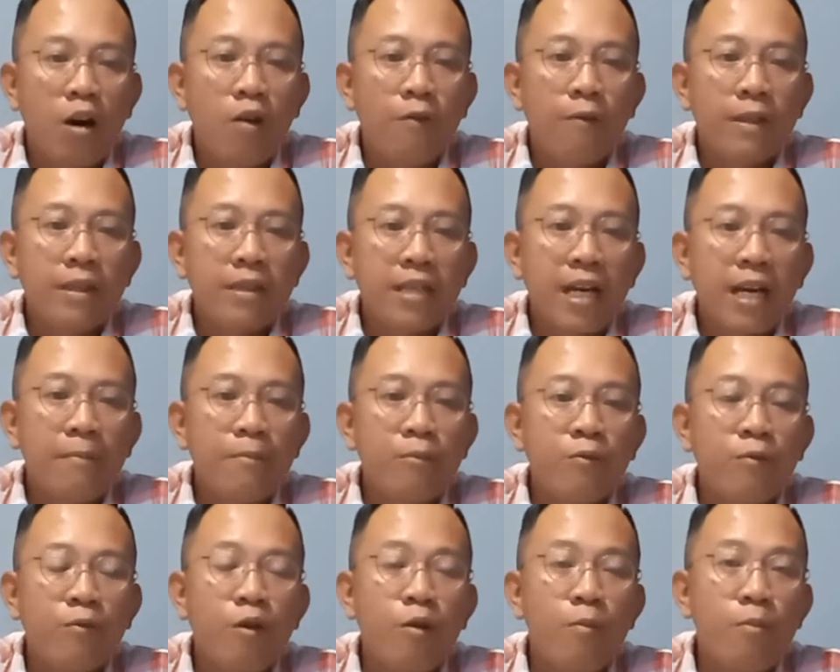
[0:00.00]

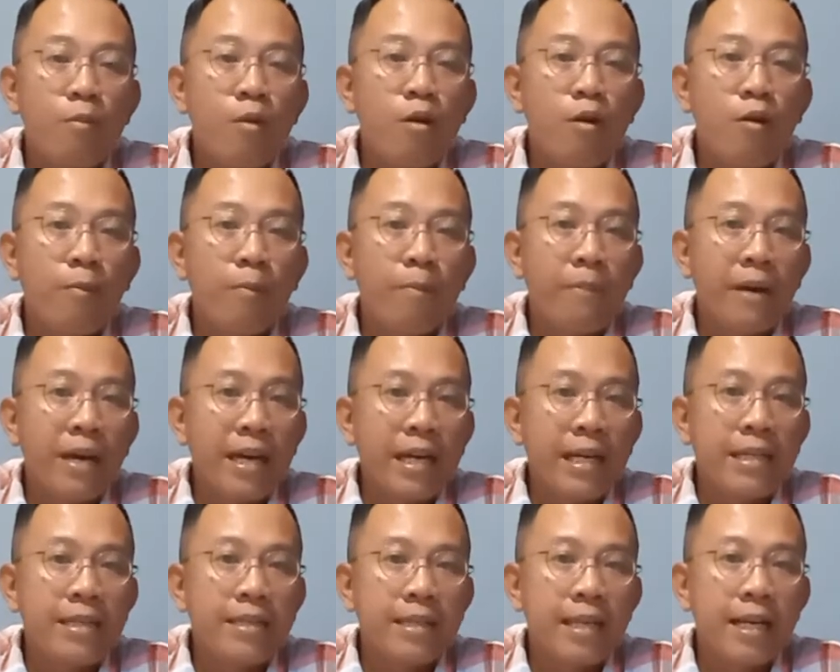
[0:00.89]
overtime for more
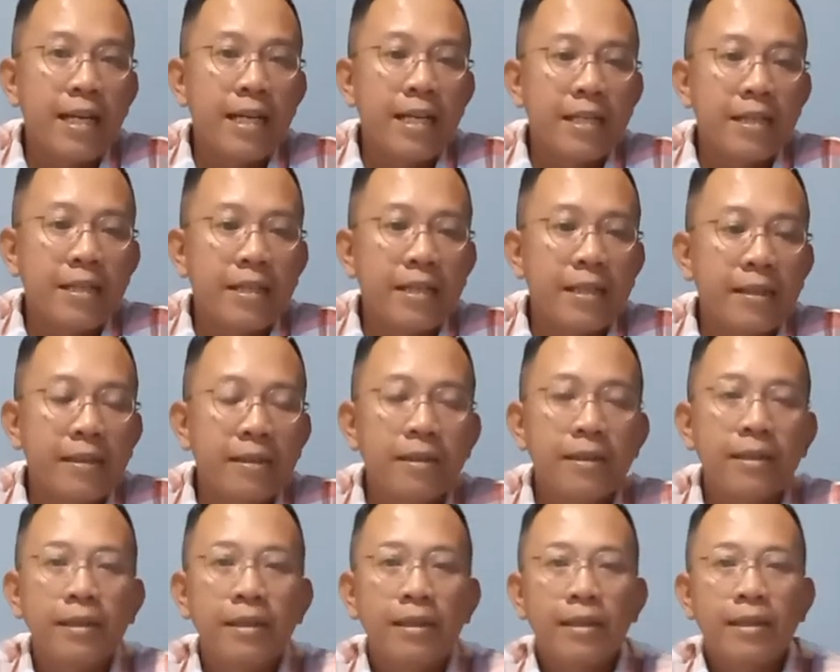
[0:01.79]
pay salary.
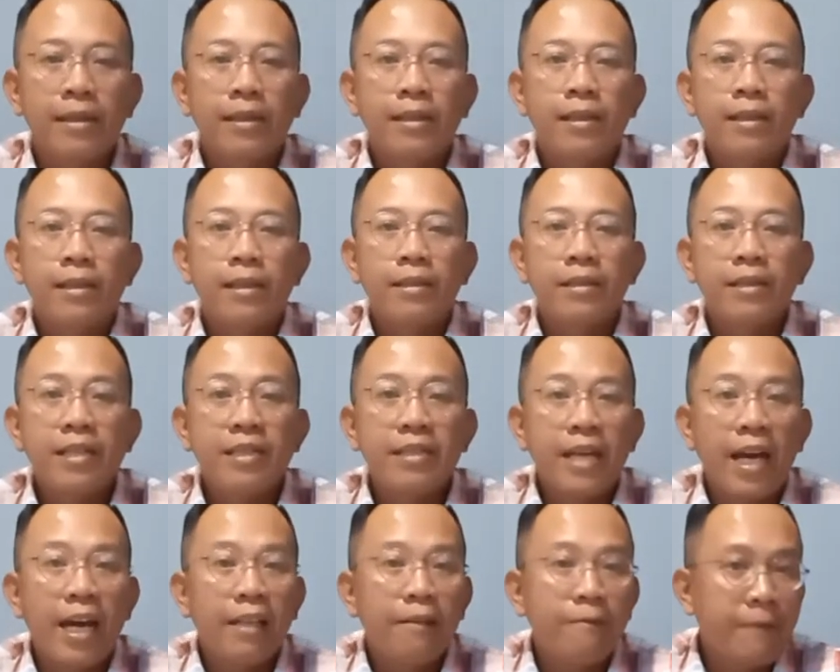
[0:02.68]

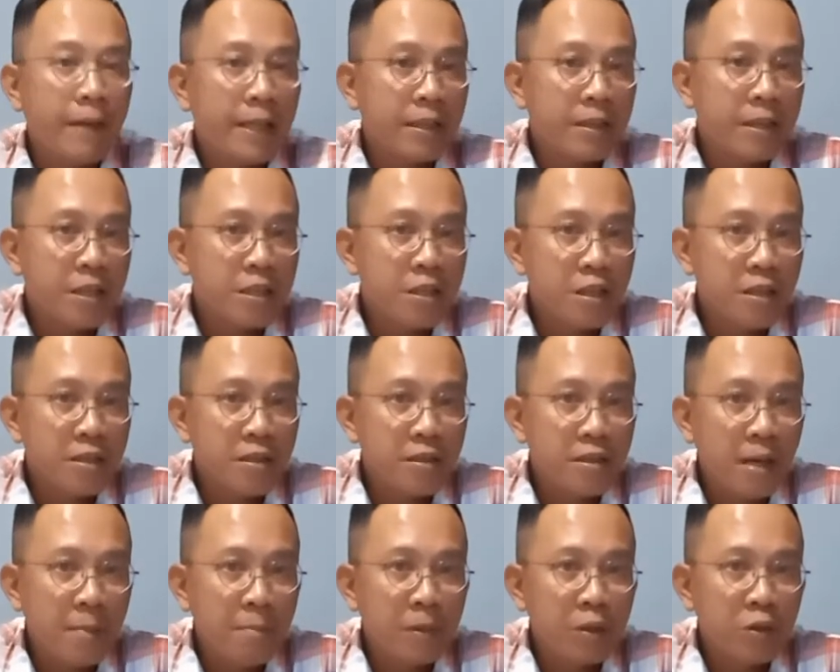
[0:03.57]
Disadvantages
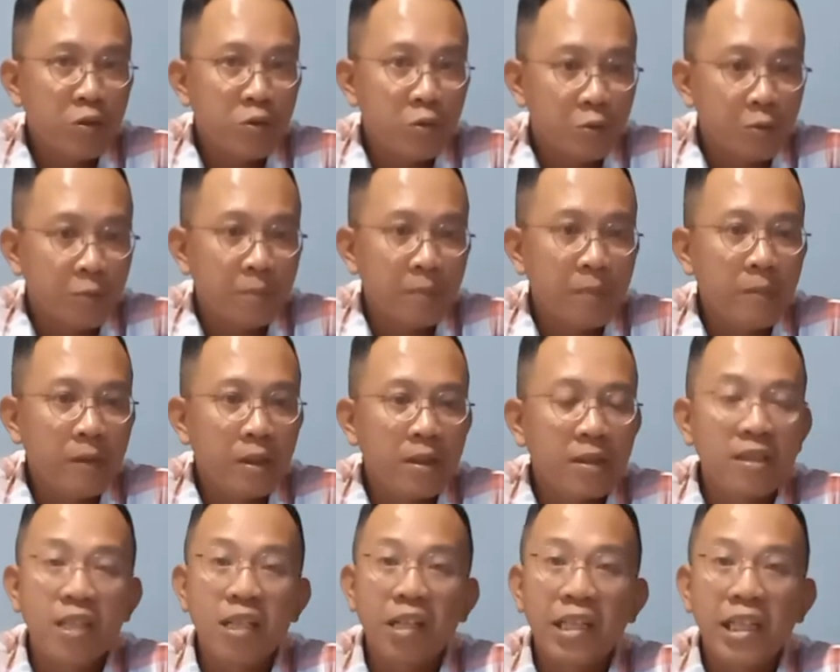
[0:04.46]
number 2,
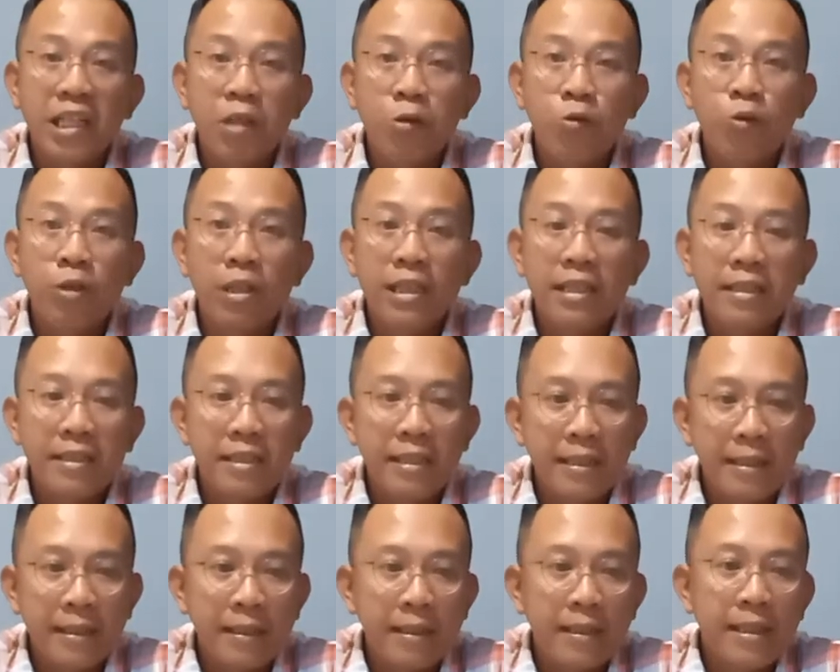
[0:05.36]
the
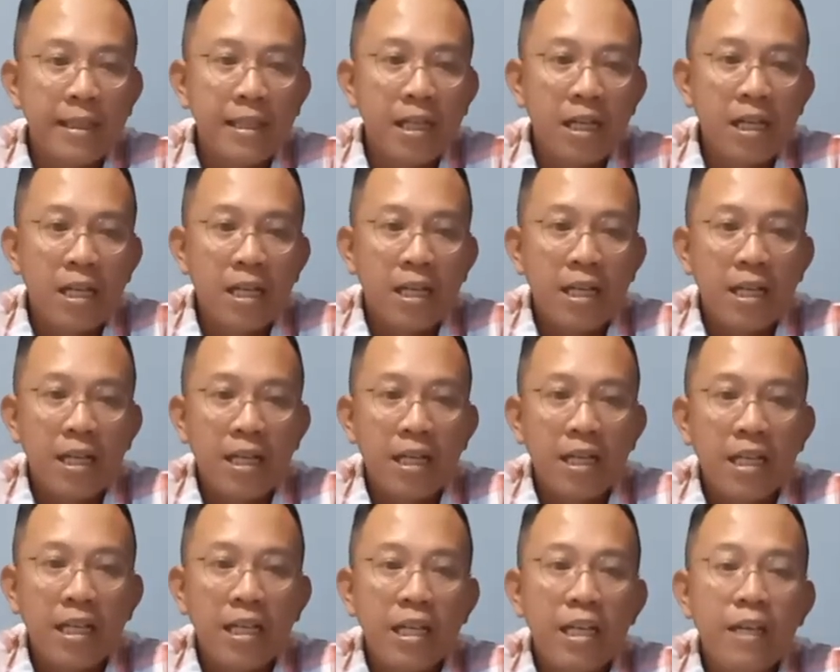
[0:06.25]
equality.
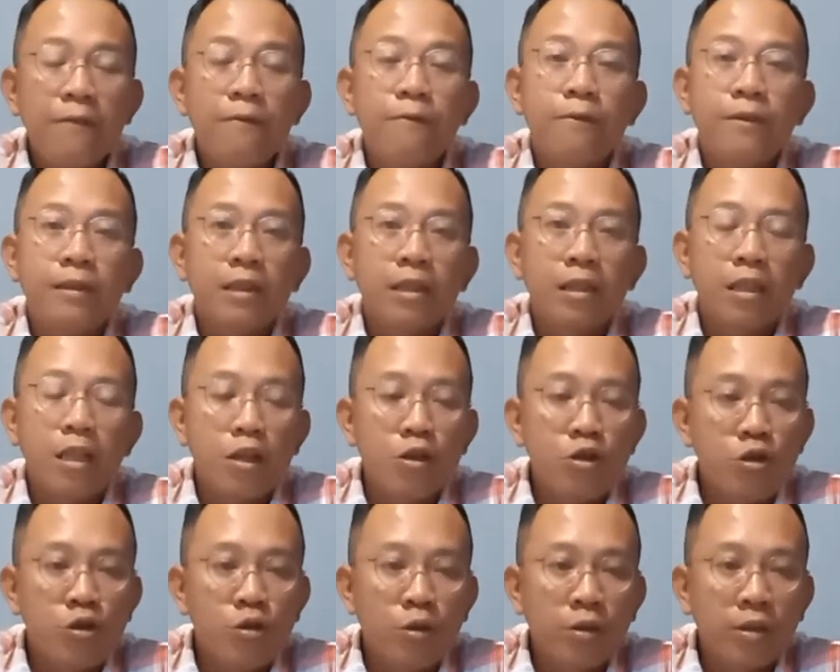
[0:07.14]
If a
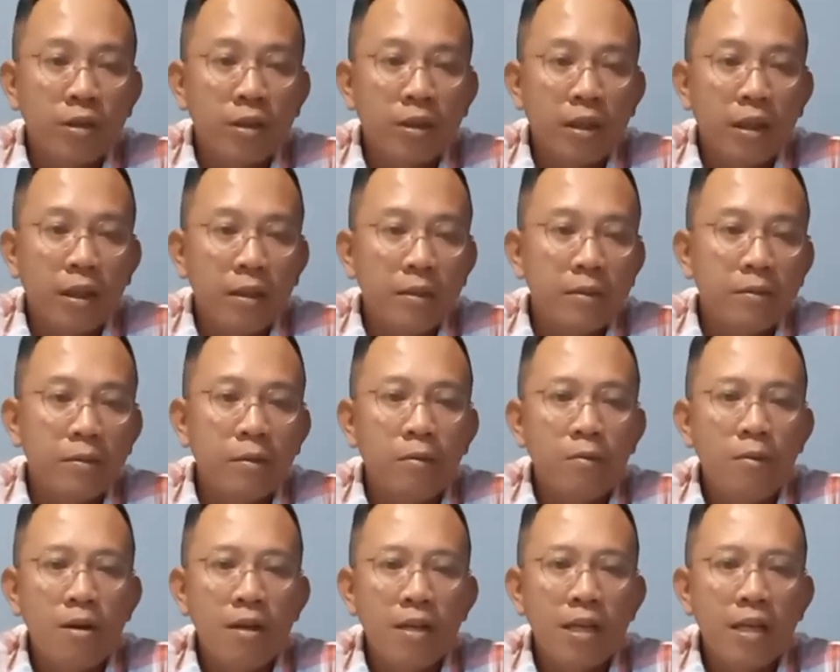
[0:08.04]
shorter
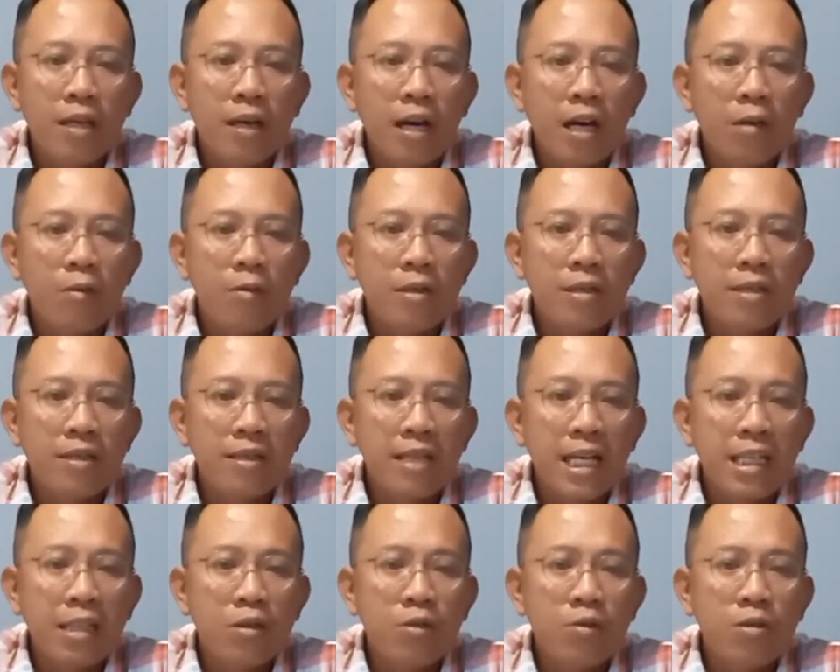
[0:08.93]
working hours
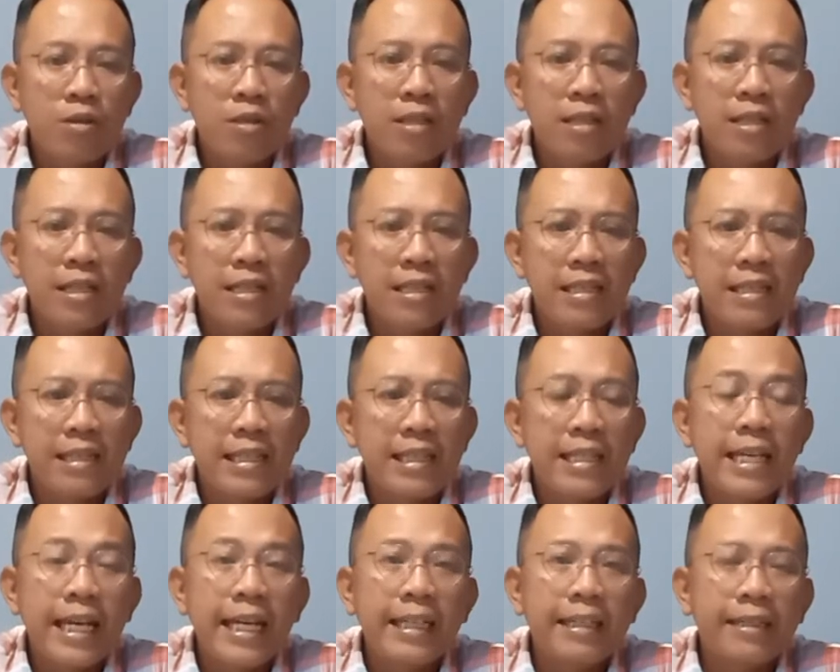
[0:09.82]
start to seriously
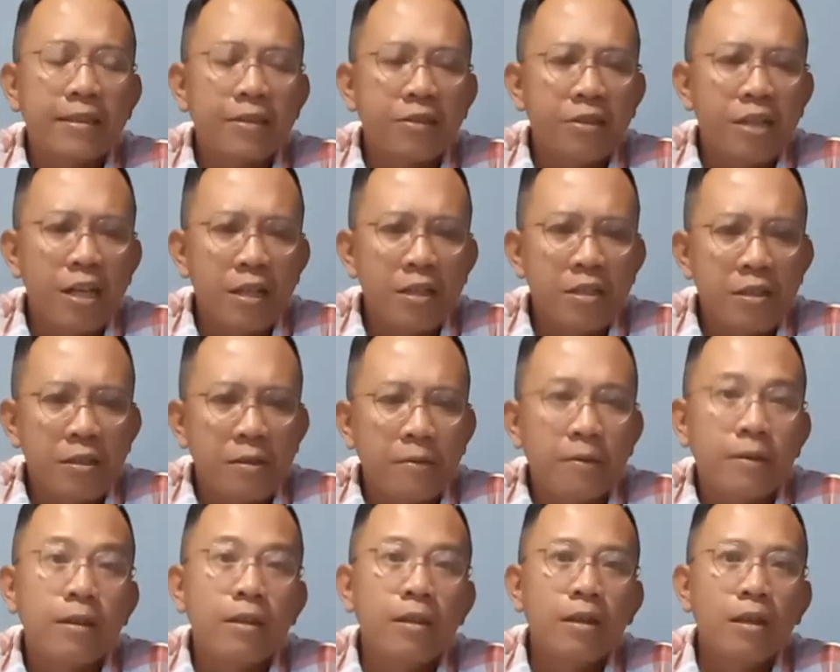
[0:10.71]
gain traction,